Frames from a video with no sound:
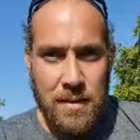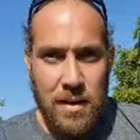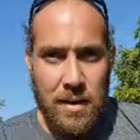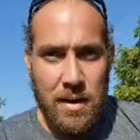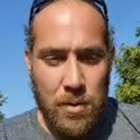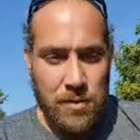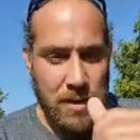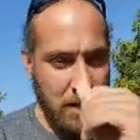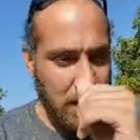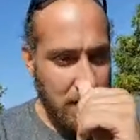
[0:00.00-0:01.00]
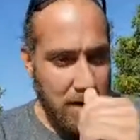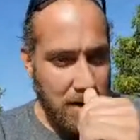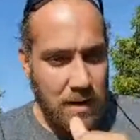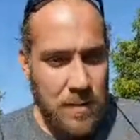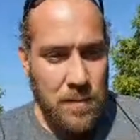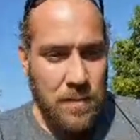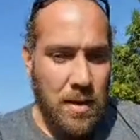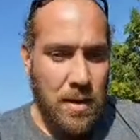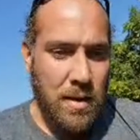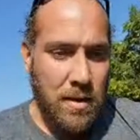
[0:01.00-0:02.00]
It was edited.
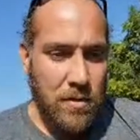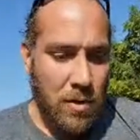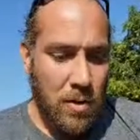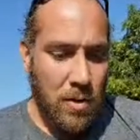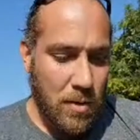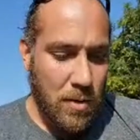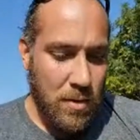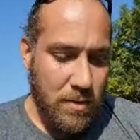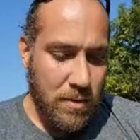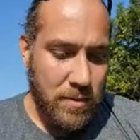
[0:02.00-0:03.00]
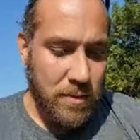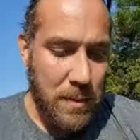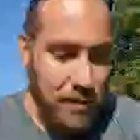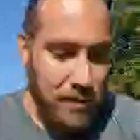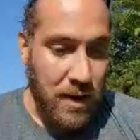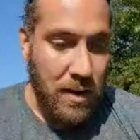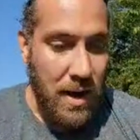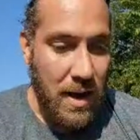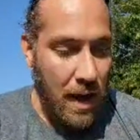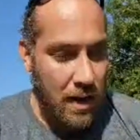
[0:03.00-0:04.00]
So I'm not saying
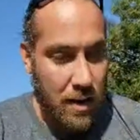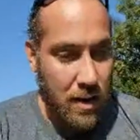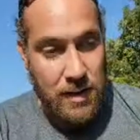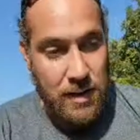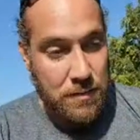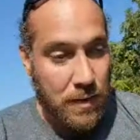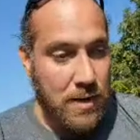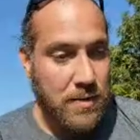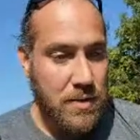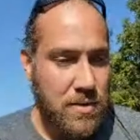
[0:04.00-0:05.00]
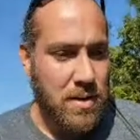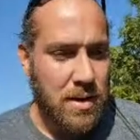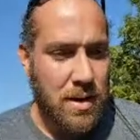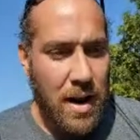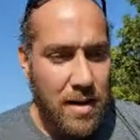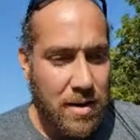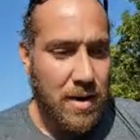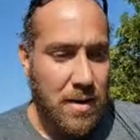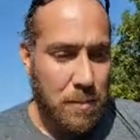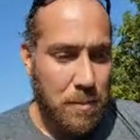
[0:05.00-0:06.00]
that a device did not
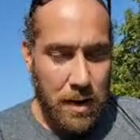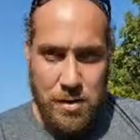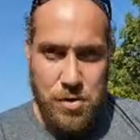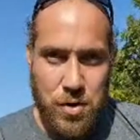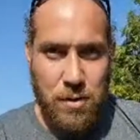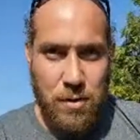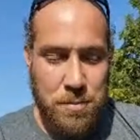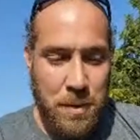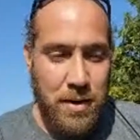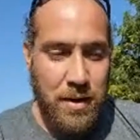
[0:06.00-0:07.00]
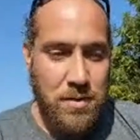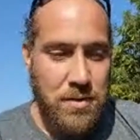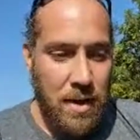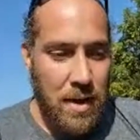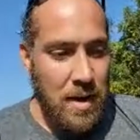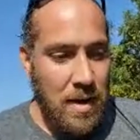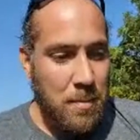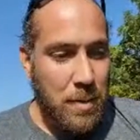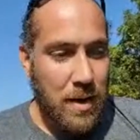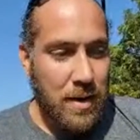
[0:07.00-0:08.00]
penetrate those buildings,
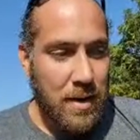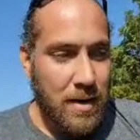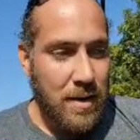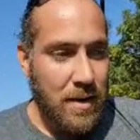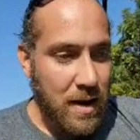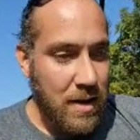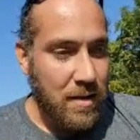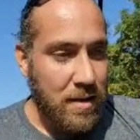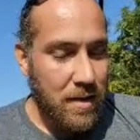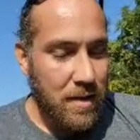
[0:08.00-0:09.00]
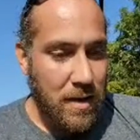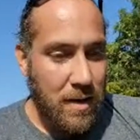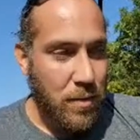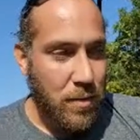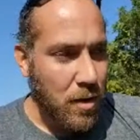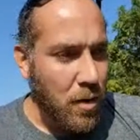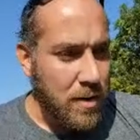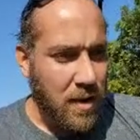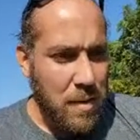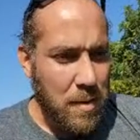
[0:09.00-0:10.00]
but again, for the longest
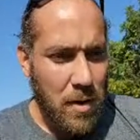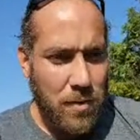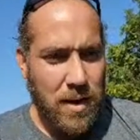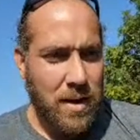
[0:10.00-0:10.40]
time, I was like